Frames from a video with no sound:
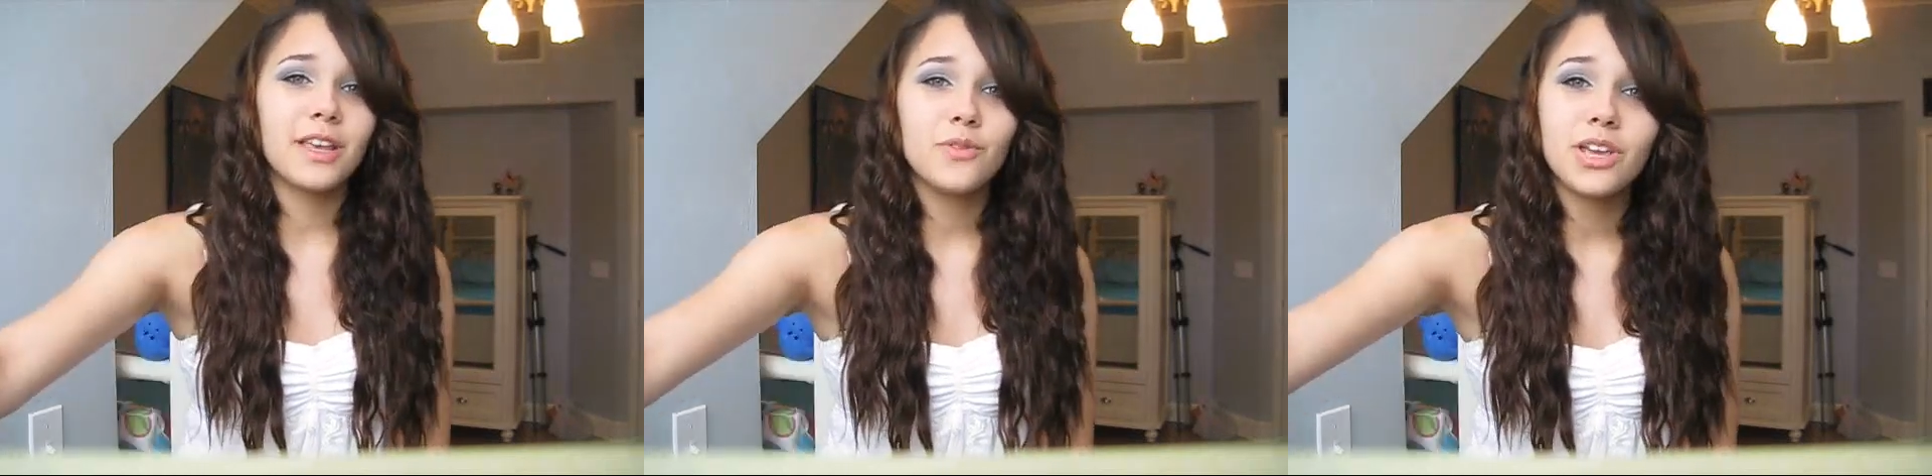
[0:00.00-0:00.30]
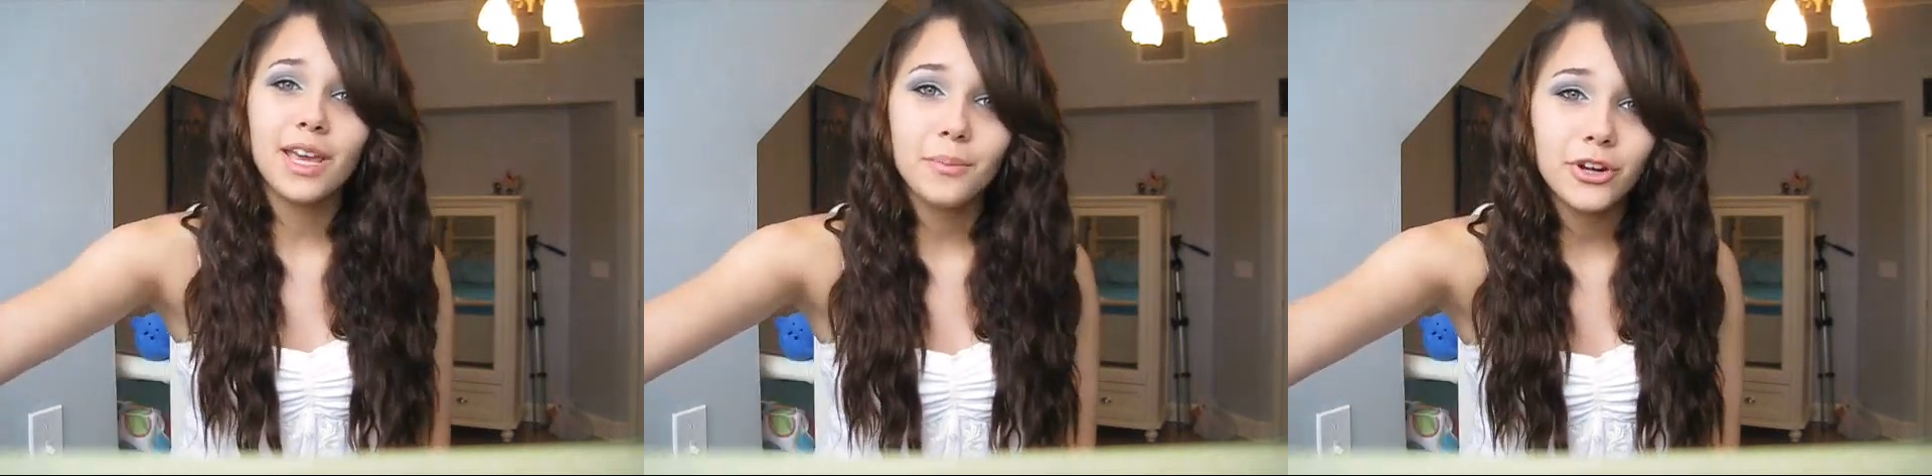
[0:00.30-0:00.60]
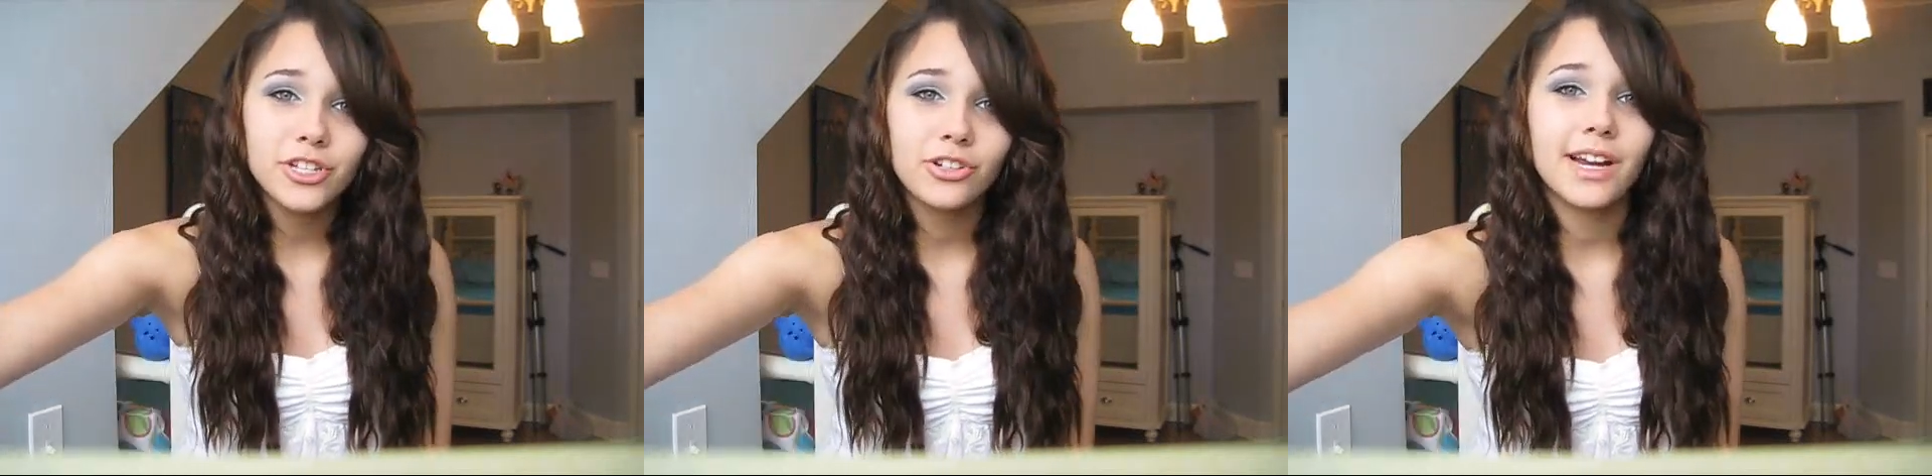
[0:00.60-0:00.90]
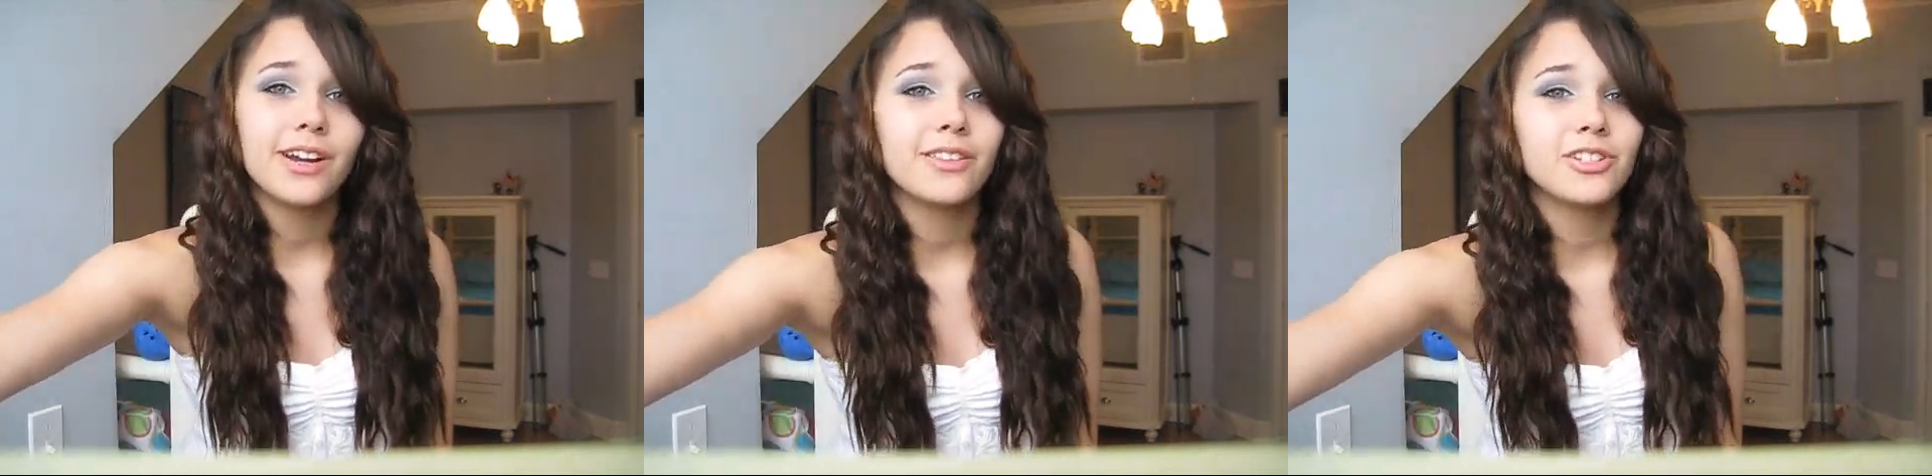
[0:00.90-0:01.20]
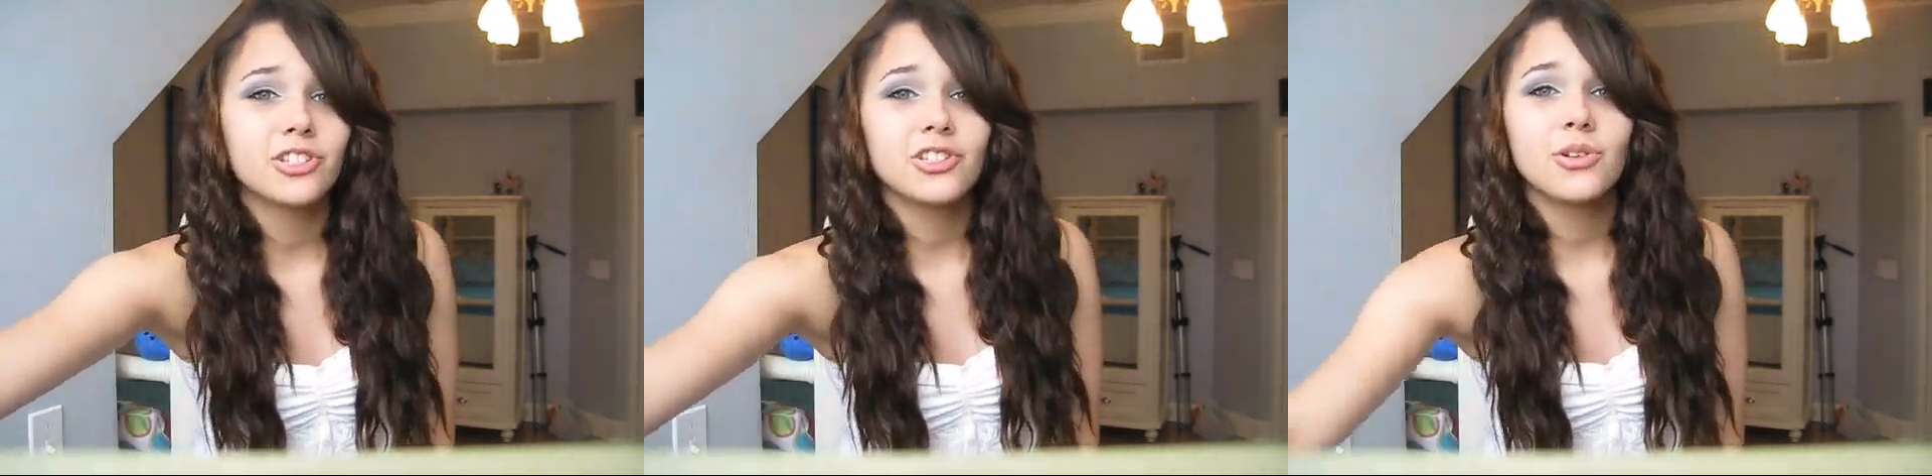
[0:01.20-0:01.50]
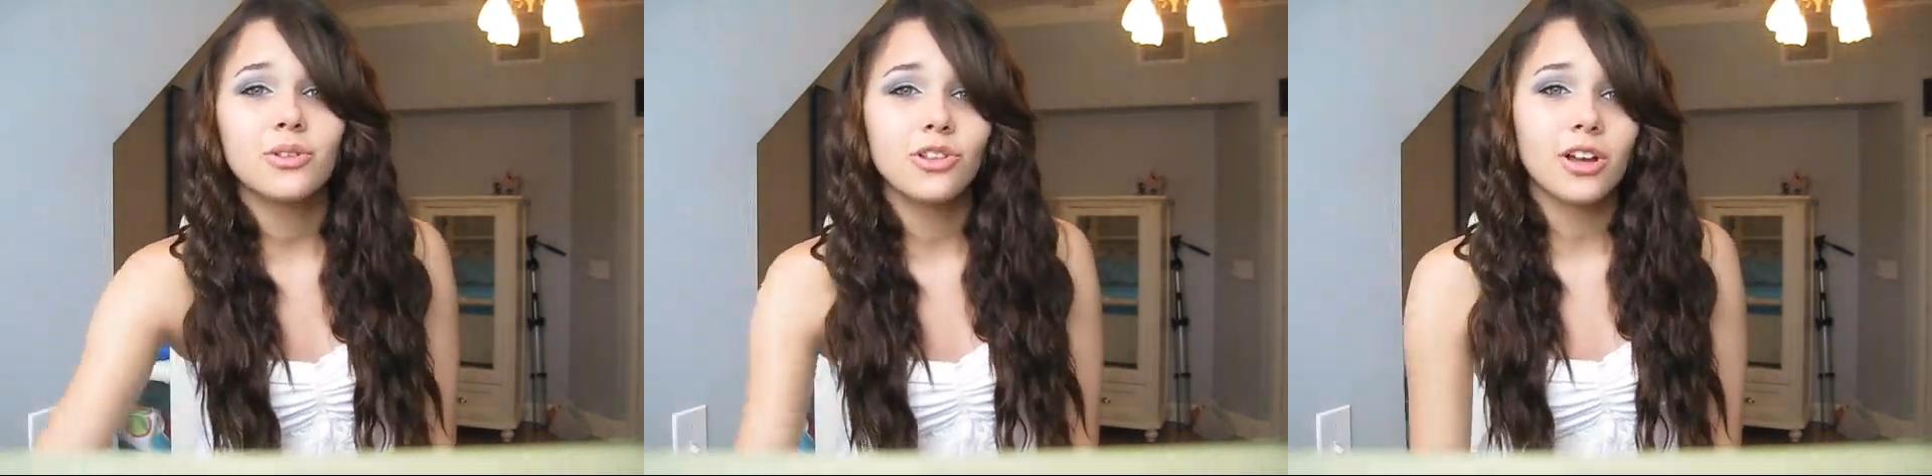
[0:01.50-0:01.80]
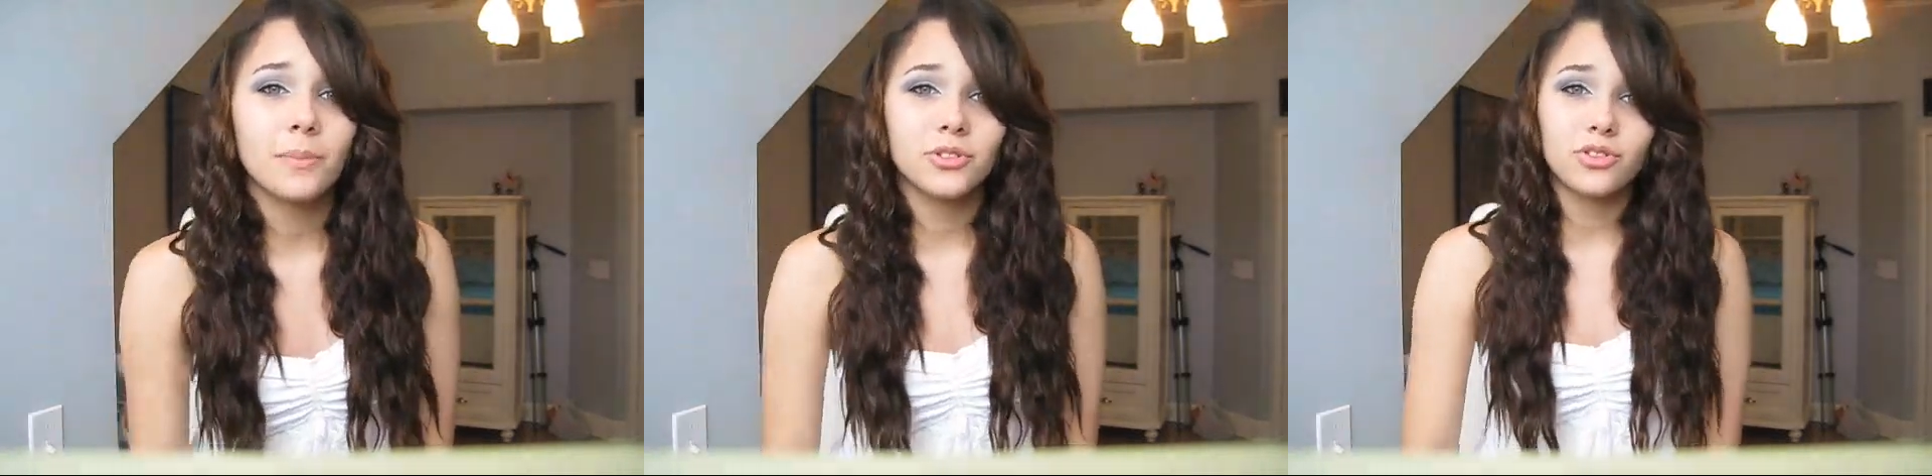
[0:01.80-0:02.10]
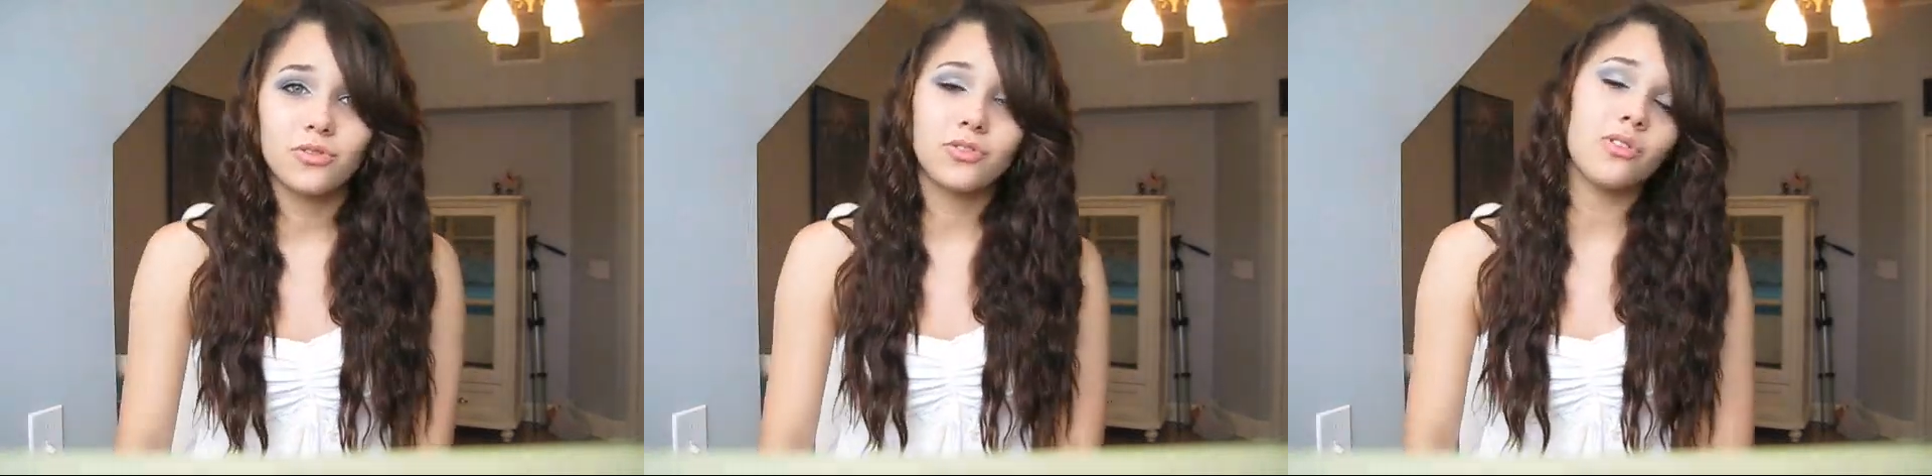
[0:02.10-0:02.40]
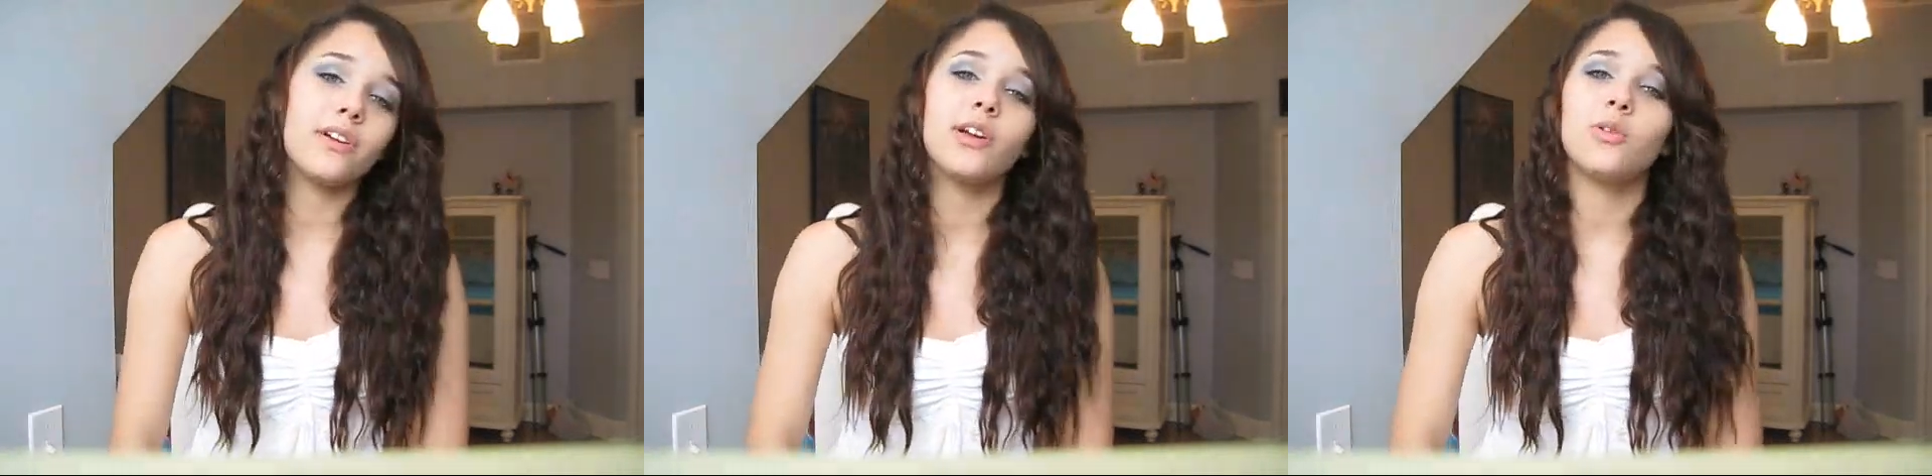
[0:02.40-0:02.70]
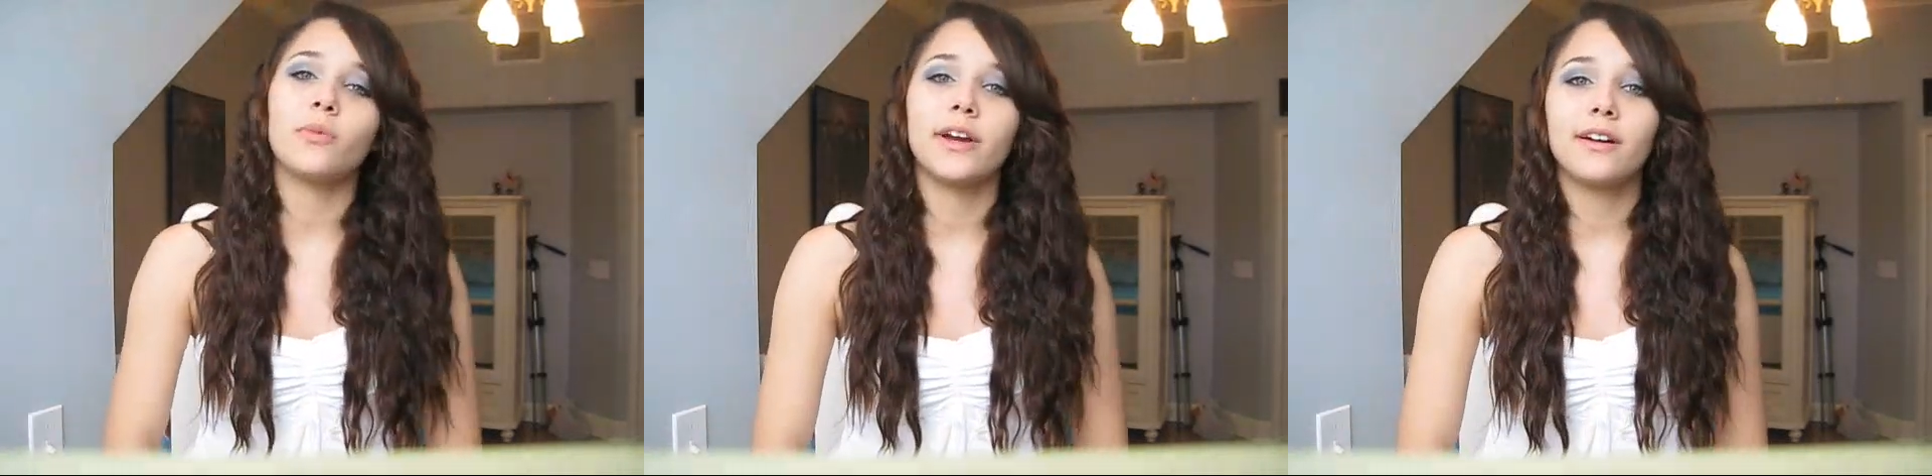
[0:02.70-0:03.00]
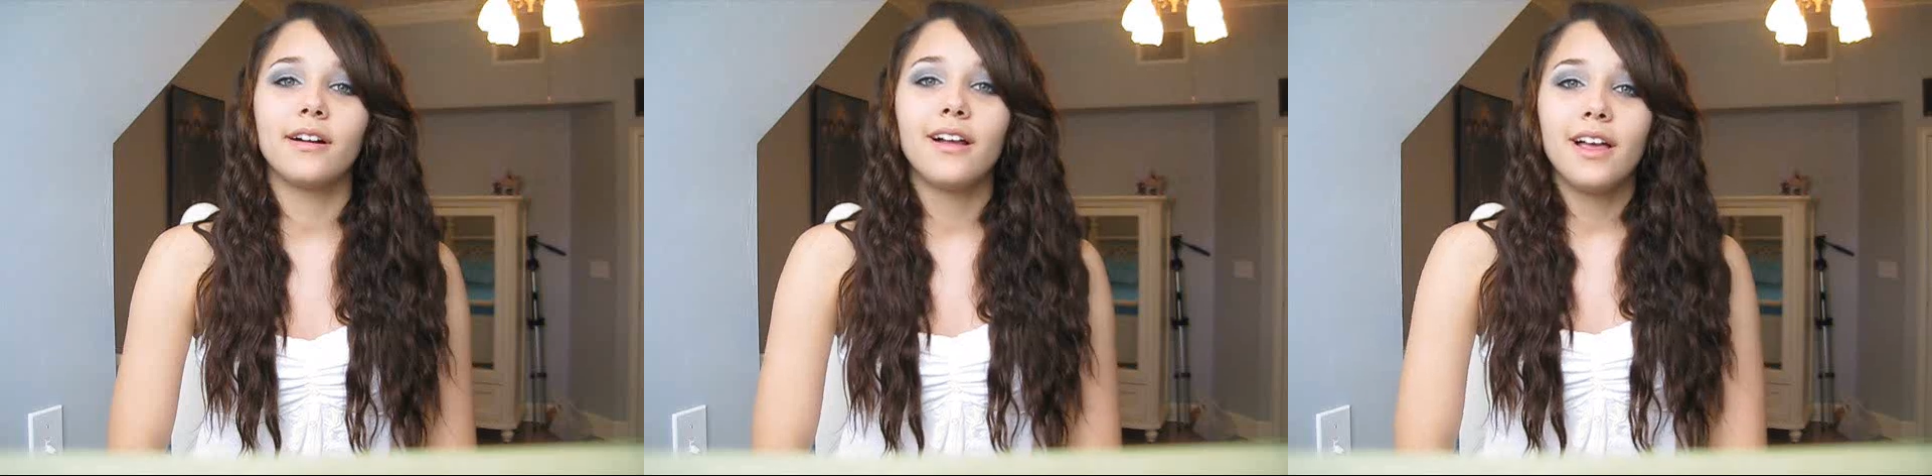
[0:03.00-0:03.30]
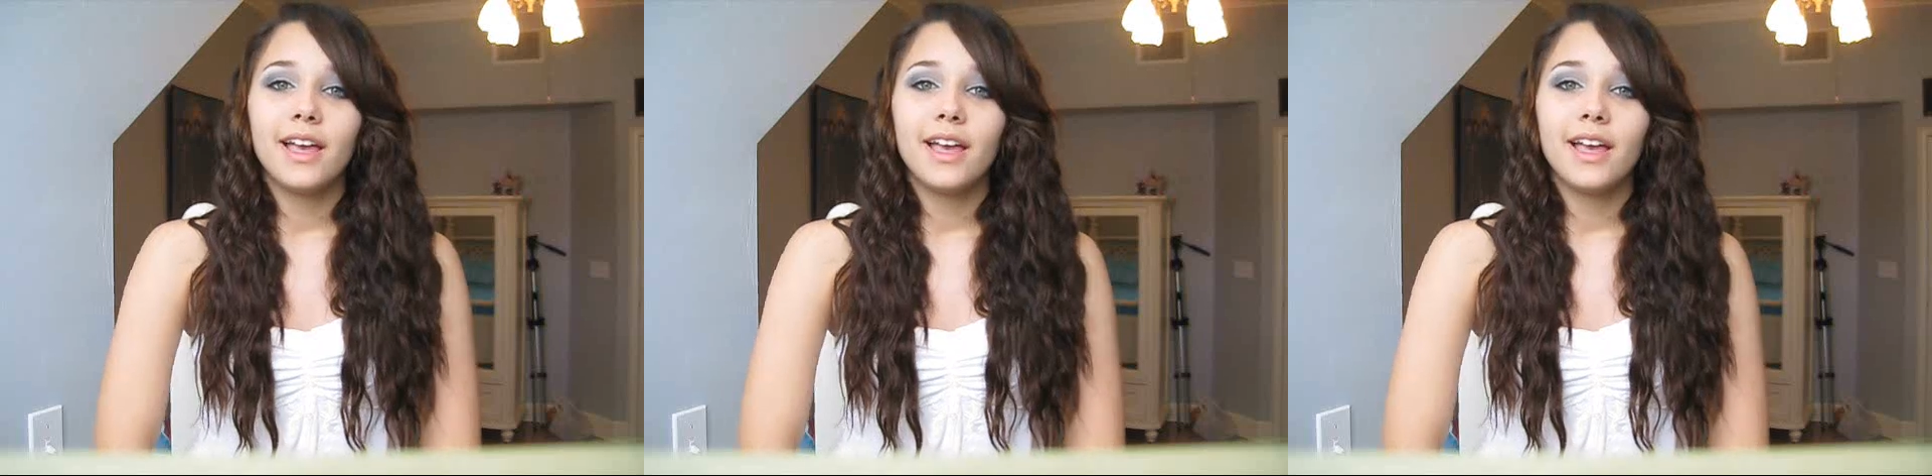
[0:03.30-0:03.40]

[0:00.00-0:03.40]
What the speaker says: If you can't braid your hair, then just go and look up a tutorial where